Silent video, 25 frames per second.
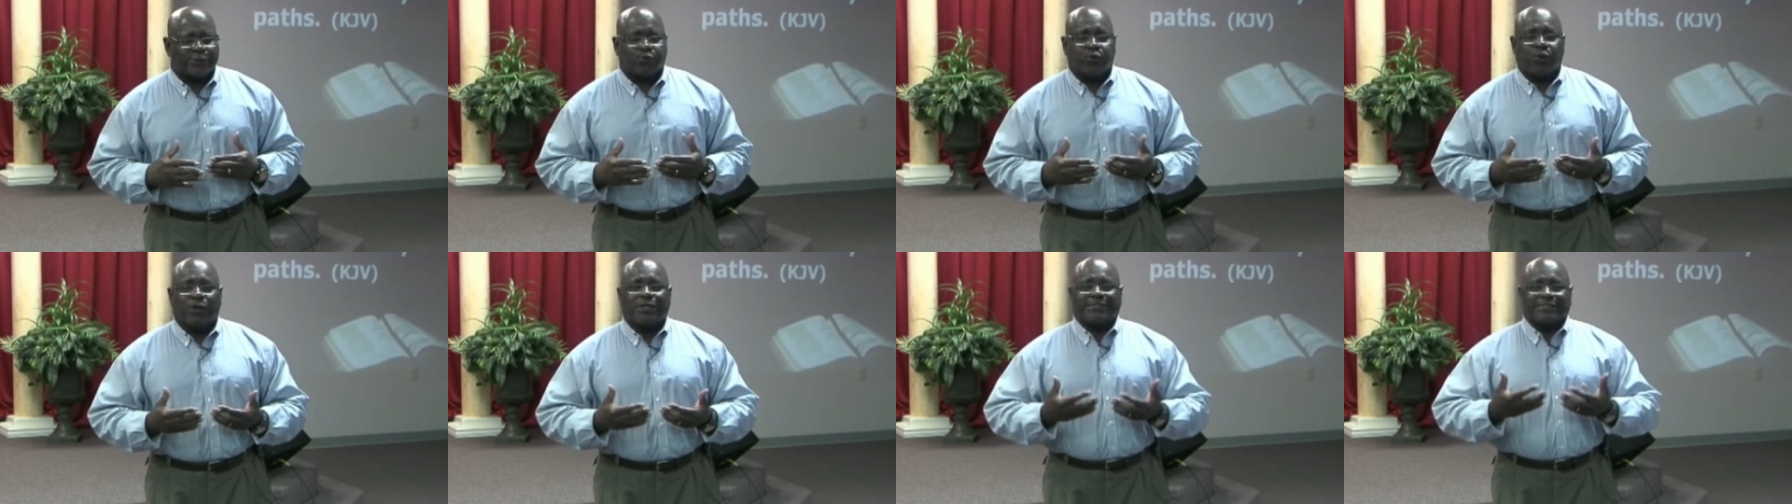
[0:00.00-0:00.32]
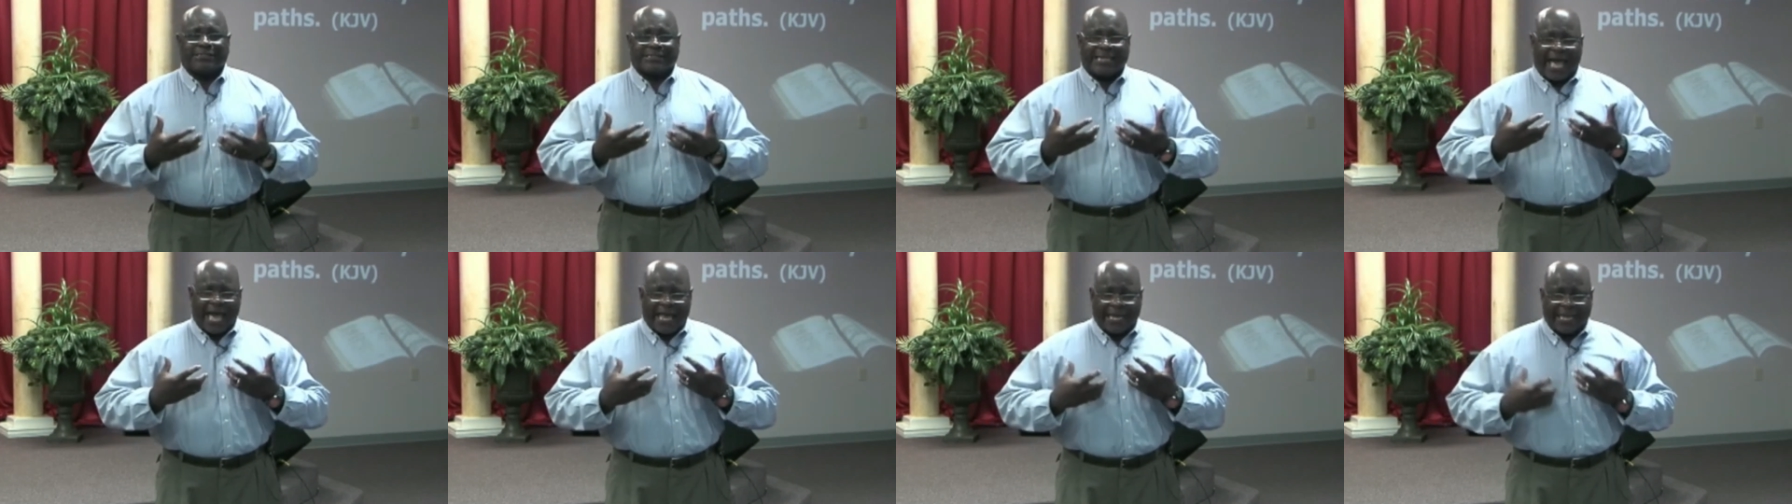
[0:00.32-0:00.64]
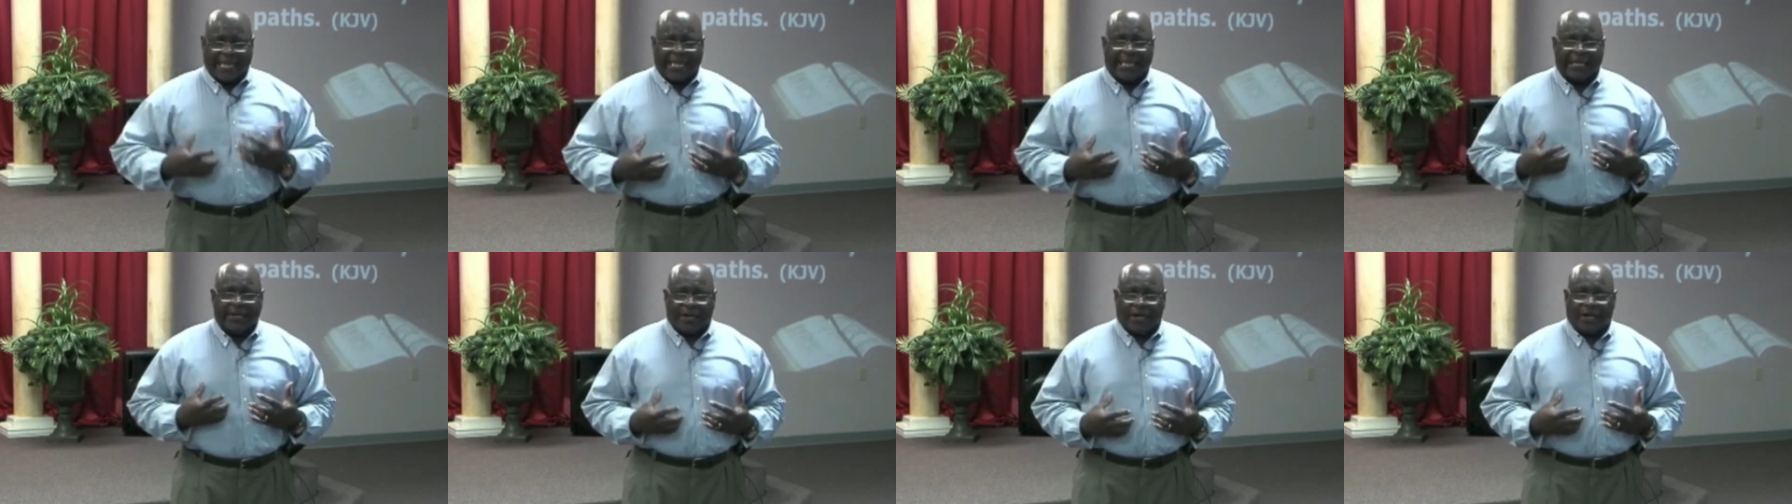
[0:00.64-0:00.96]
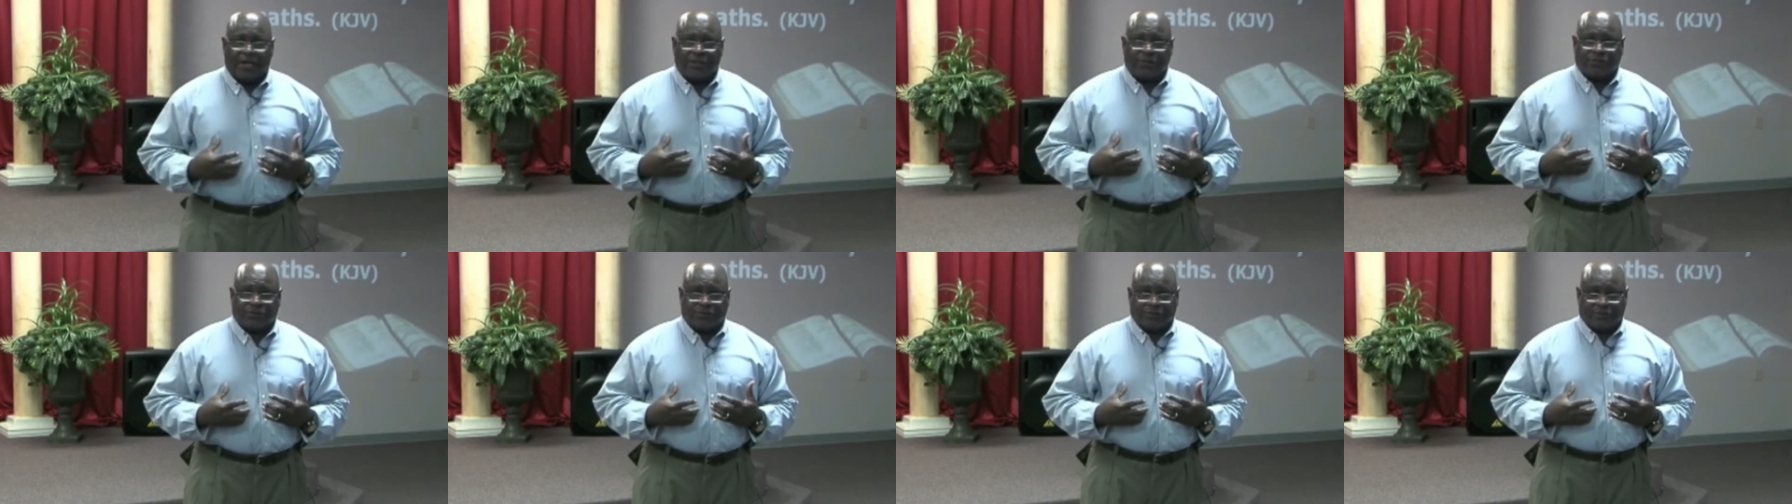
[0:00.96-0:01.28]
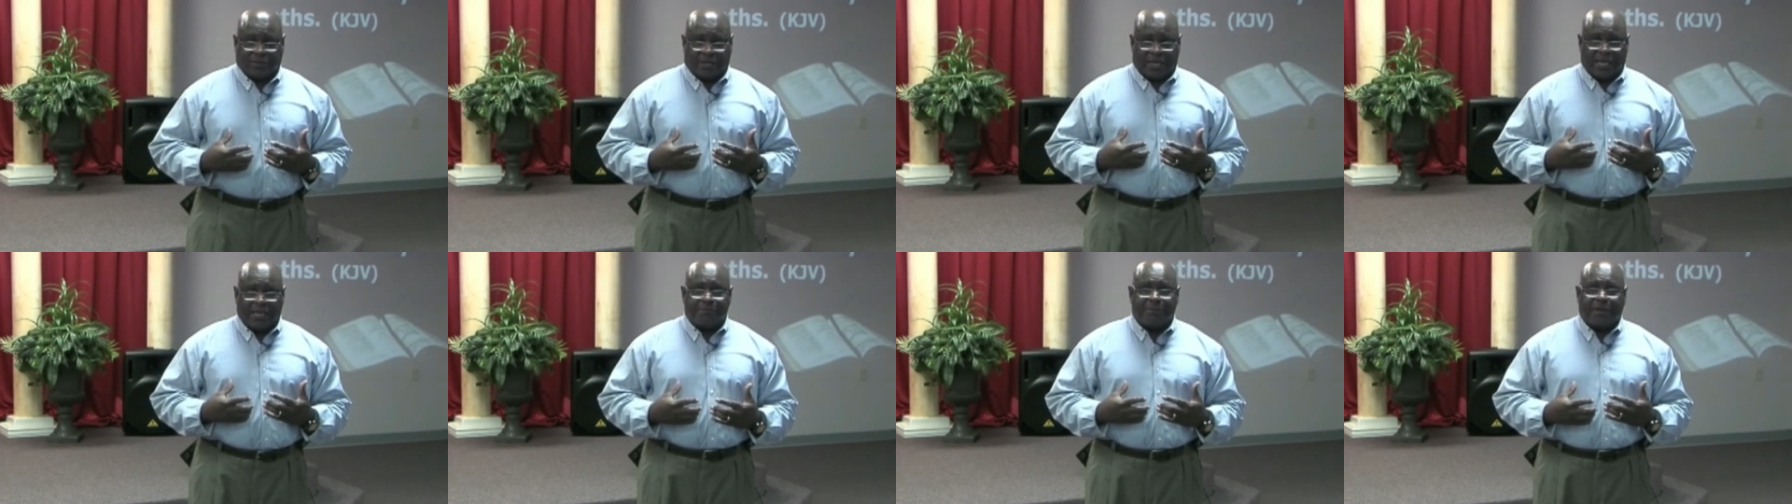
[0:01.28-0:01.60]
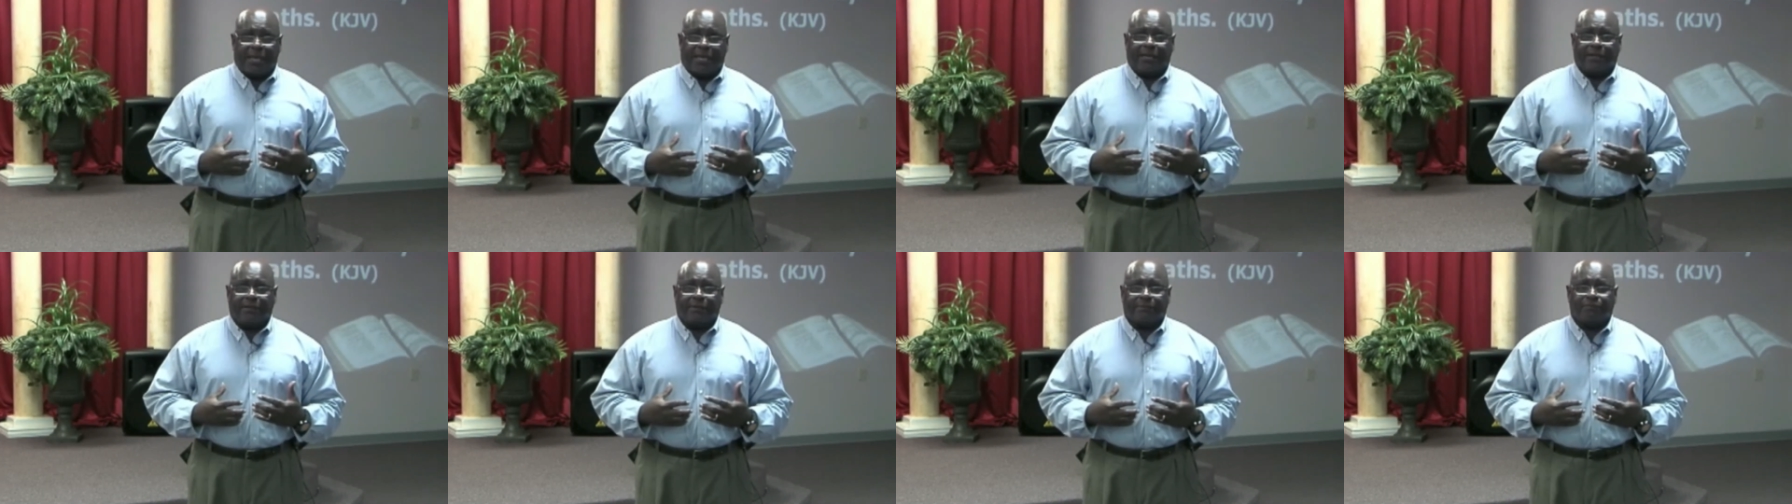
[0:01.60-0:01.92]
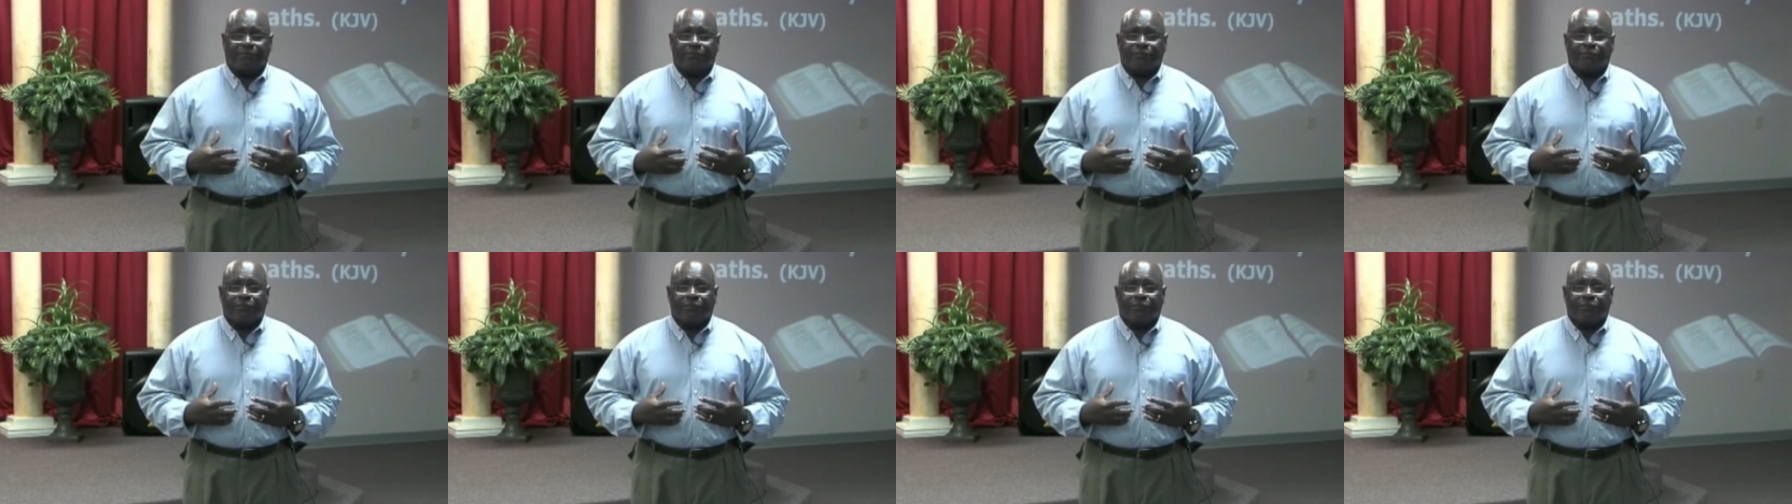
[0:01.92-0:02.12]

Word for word: what's not in us. Amen.